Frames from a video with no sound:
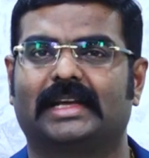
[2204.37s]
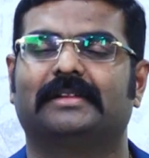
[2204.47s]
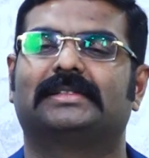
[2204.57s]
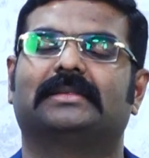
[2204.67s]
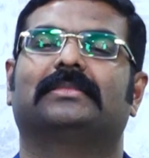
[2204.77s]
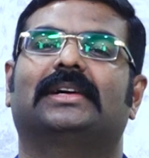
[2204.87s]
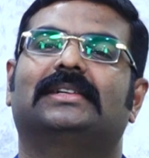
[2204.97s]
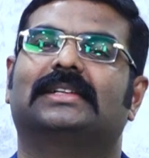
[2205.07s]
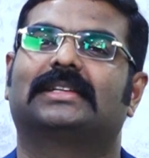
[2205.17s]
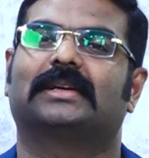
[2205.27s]
gives him
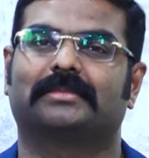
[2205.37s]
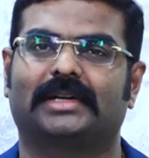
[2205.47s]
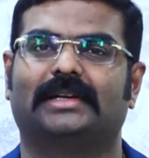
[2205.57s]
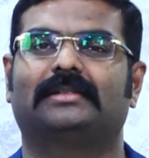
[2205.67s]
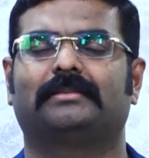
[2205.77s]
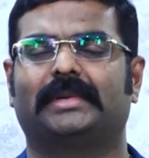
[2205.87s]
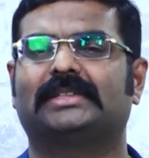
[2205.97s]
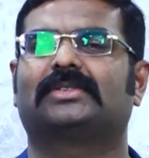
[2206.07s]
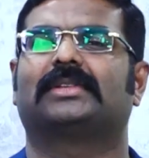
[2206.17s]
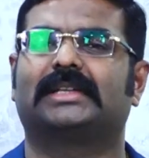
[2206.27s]
earned income credit
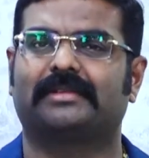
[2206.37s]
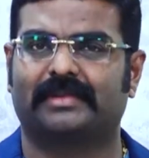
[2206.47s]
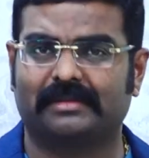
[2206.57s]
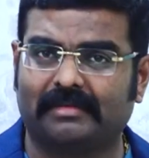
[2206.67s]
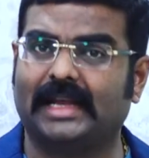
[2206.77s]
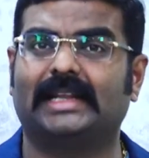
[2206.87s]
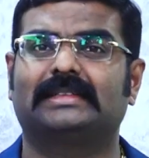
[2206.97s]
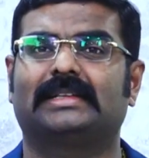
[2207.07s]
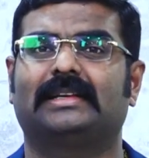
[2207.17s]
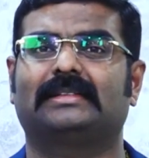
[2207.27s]
based on the different filing
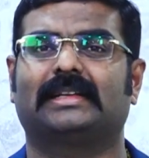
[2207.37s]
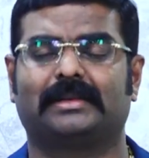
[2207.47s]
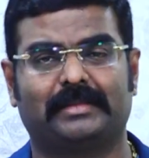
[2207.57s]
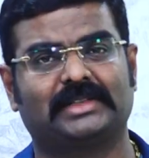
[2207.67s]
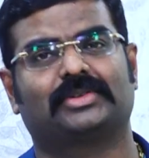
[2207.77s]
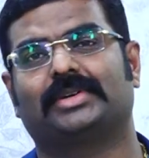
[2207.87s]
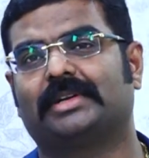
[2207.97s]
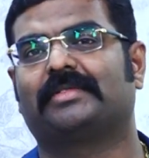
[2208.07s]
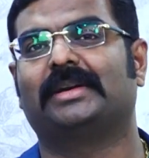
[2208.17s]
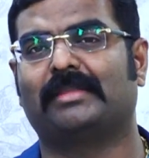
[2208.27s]
status and based on
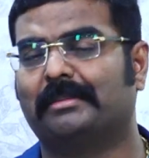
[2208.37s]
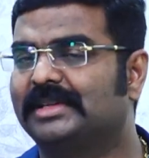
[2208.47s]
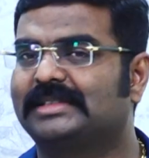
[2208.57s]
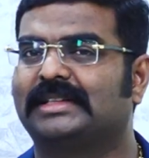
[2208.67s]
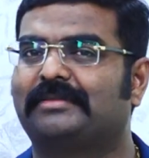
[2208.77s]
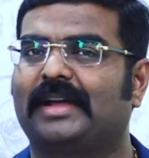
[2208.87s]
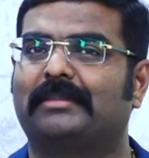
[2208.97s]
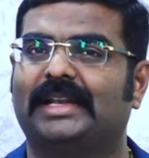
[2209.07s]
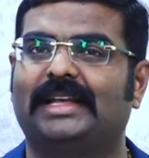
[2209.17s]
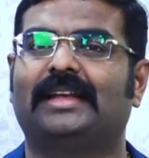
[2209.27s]
different members in the
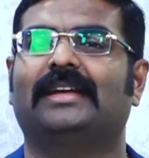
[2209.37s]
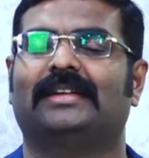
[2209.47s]
family.